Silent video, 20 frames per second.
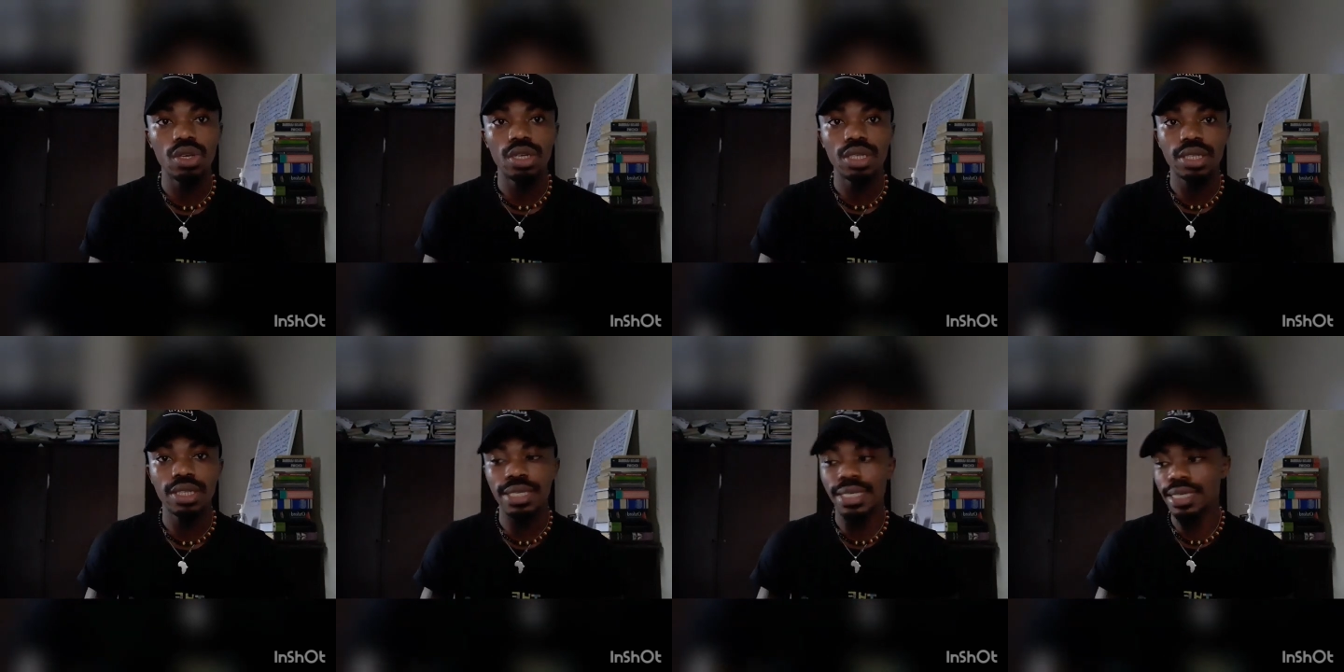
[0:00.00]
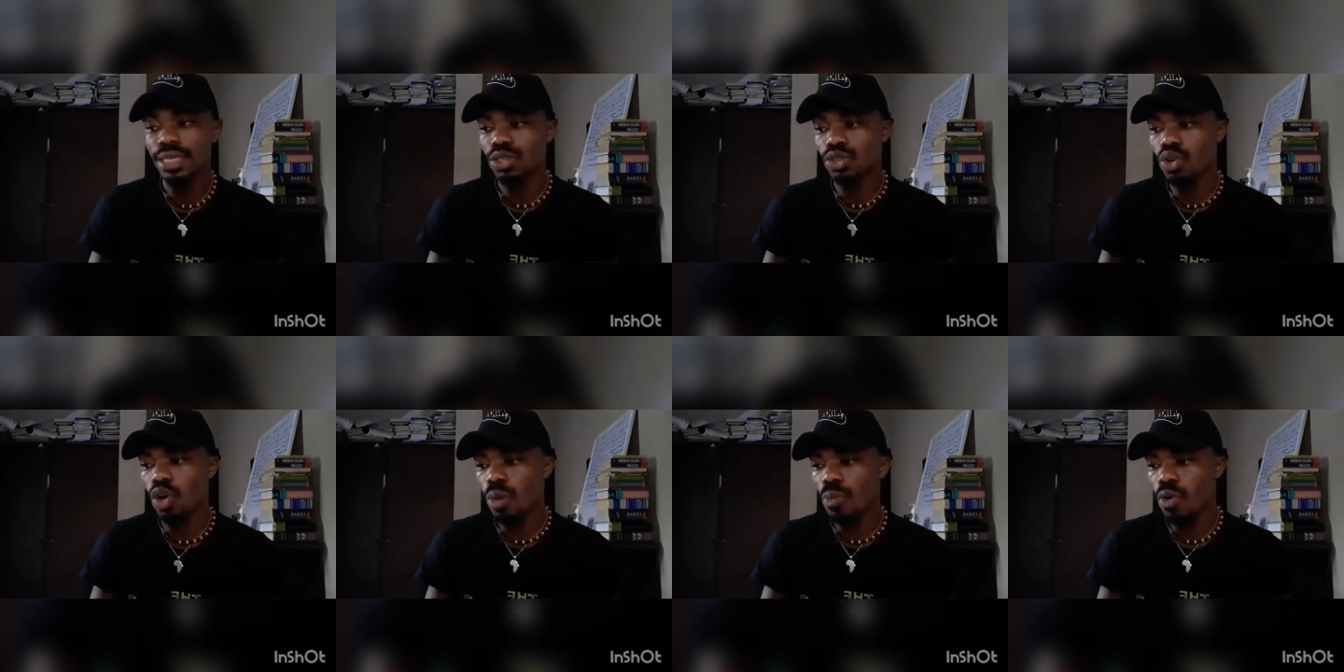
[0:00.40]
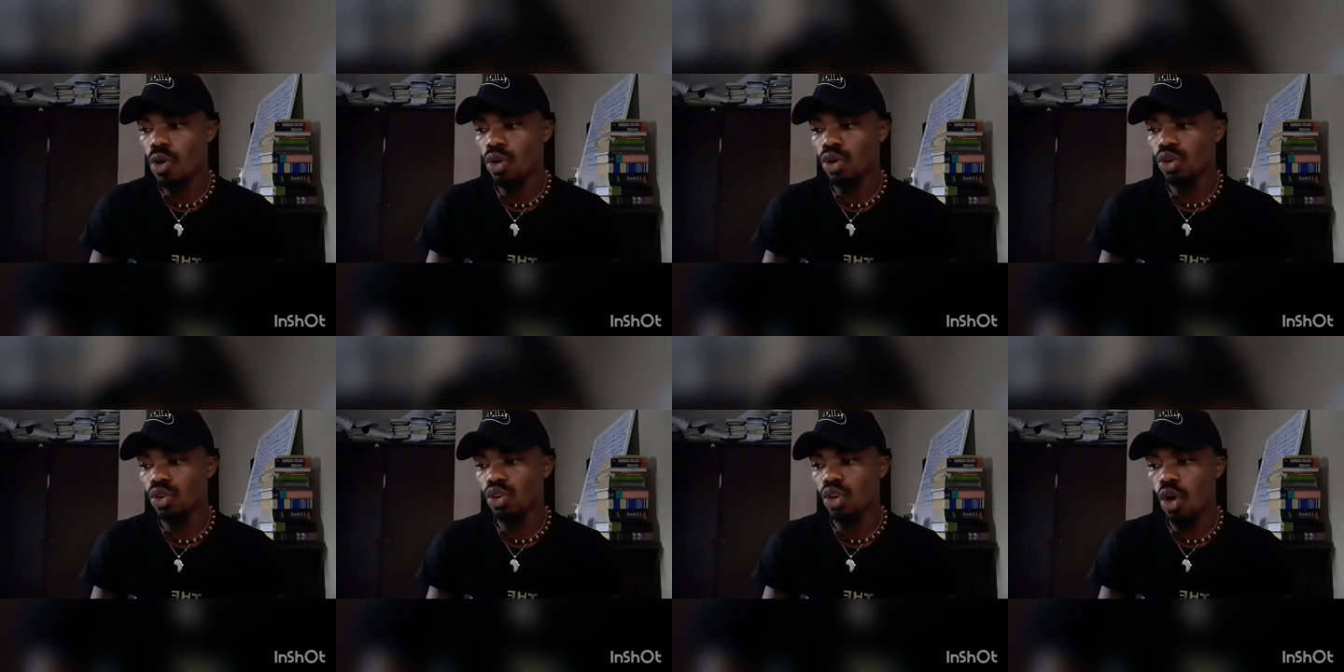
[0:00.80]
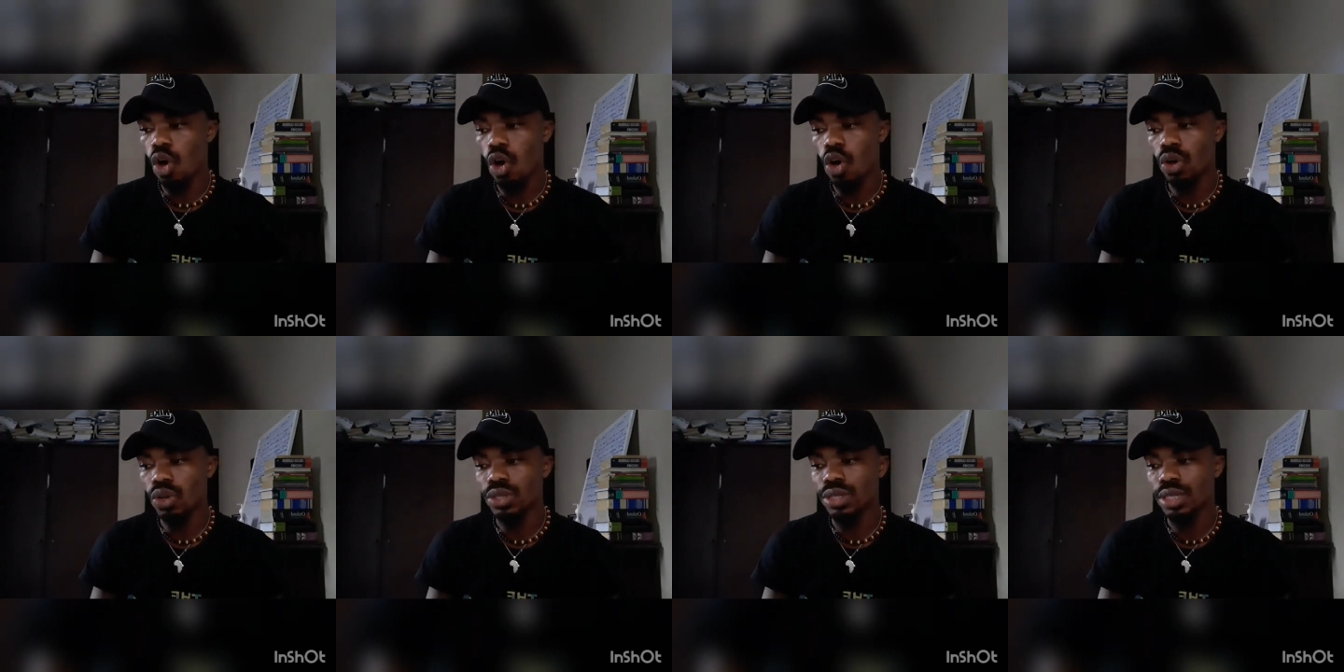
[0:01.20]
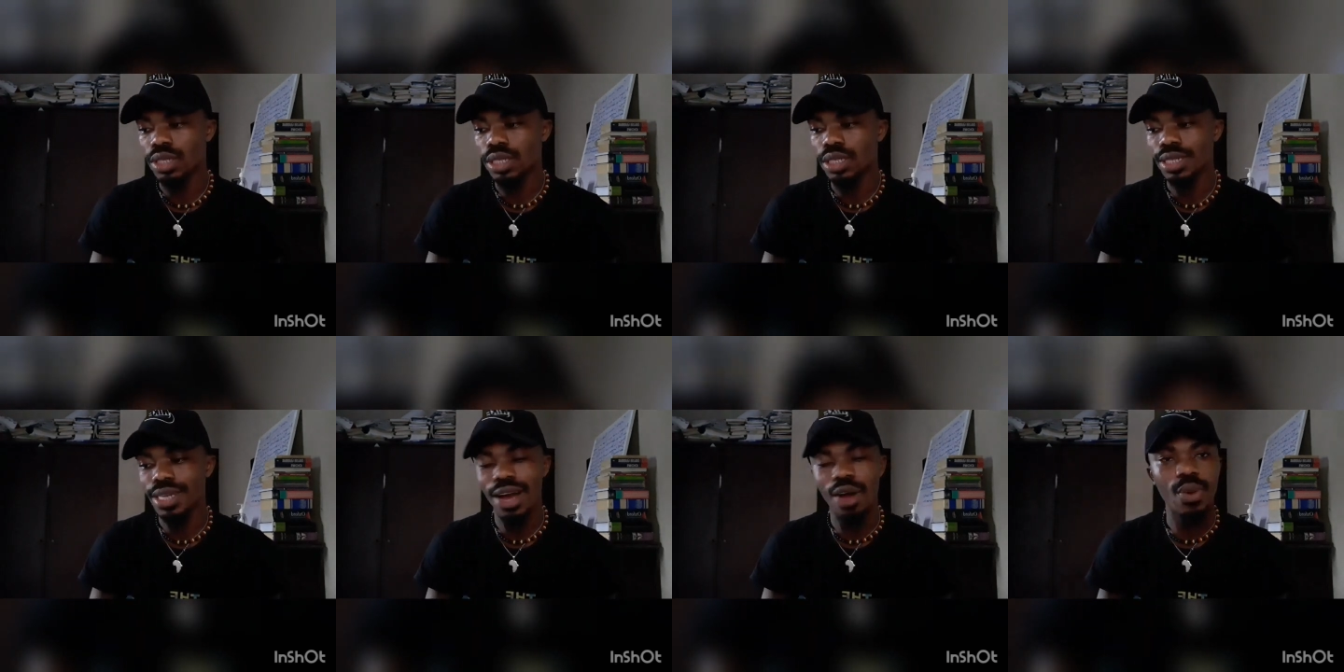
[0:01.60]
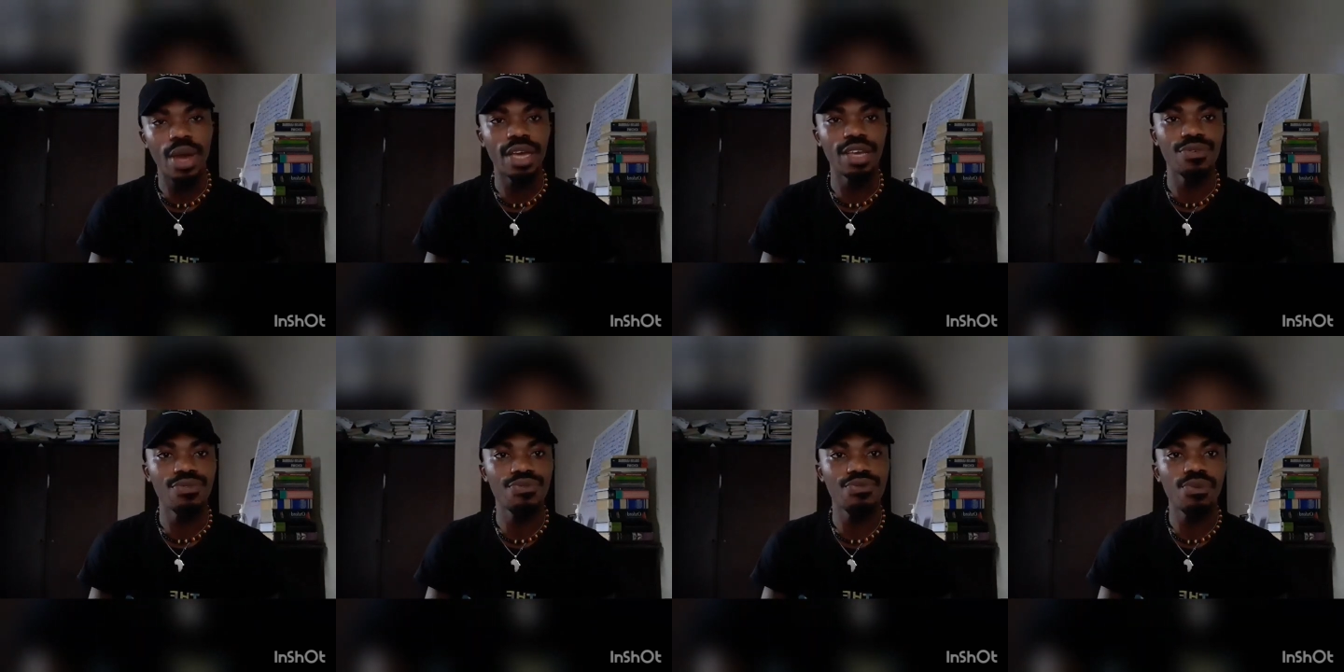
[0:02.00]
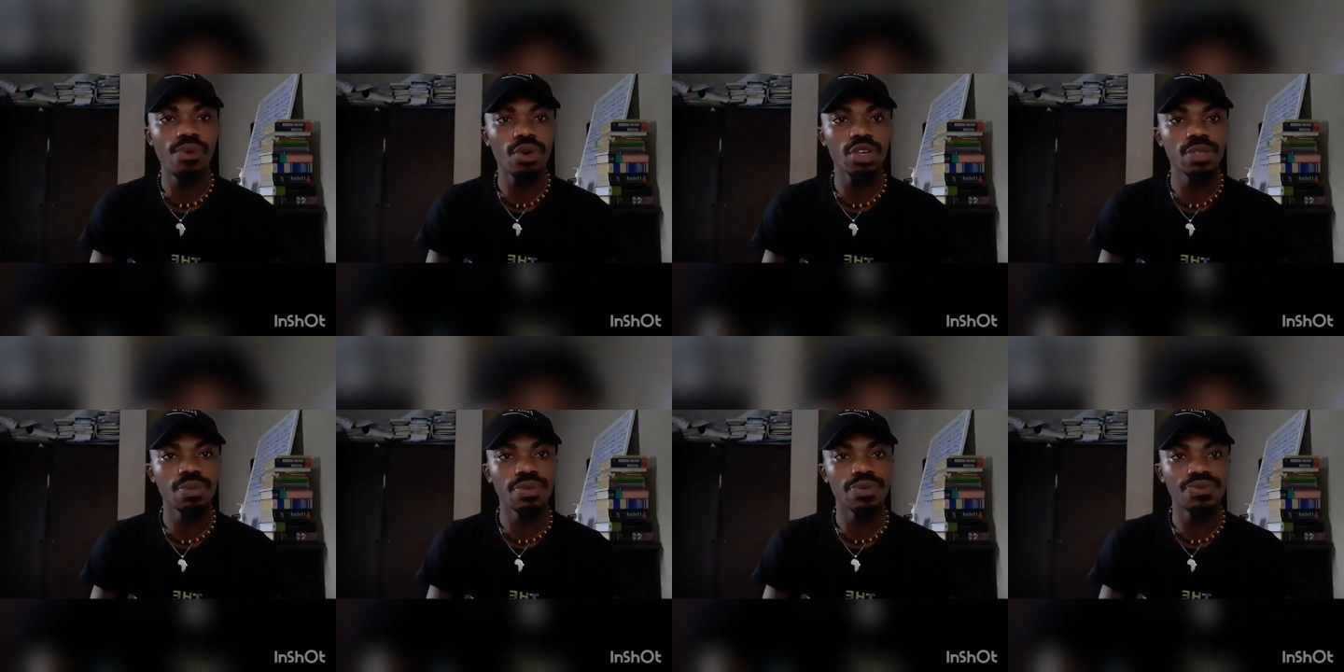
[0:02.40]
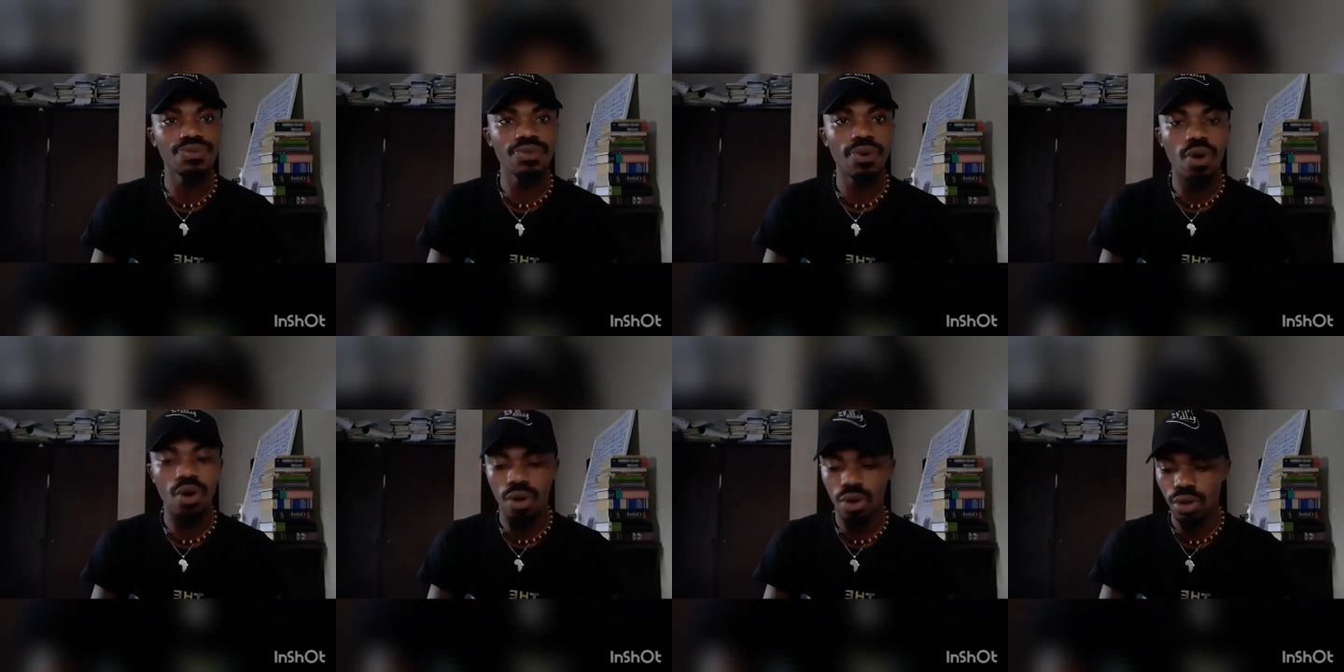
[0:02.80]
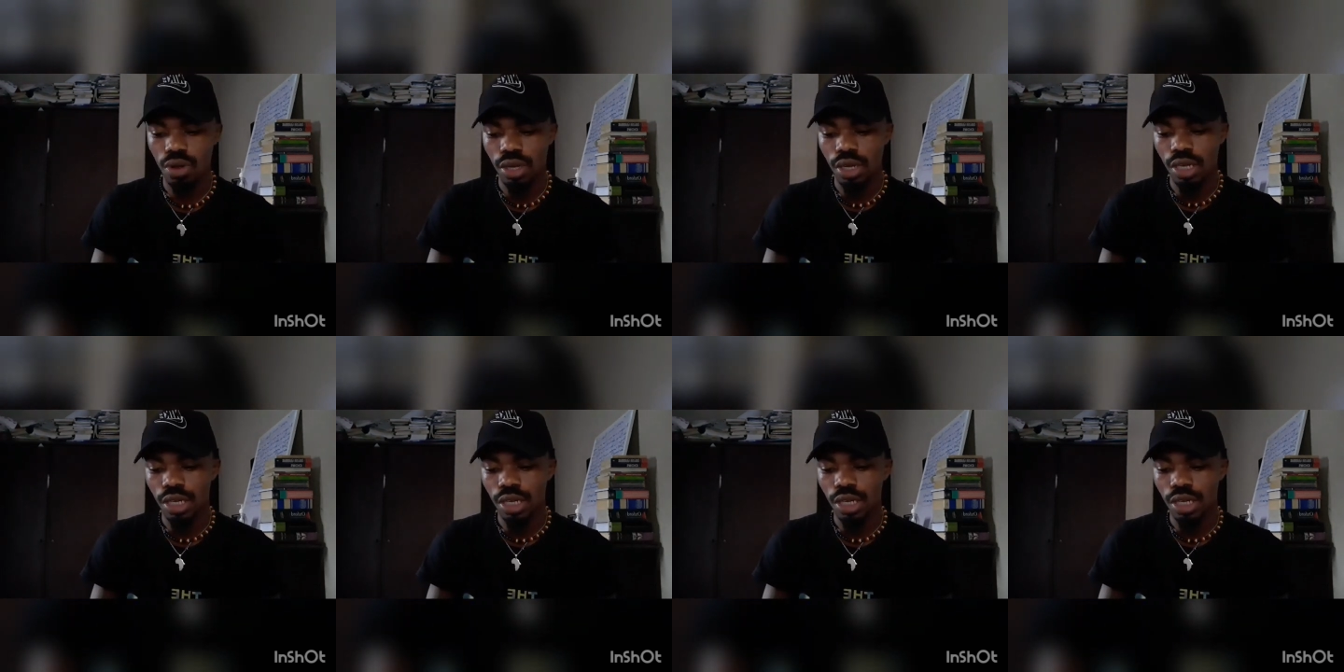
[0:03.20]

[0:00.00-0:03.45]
since common laws that were enforced before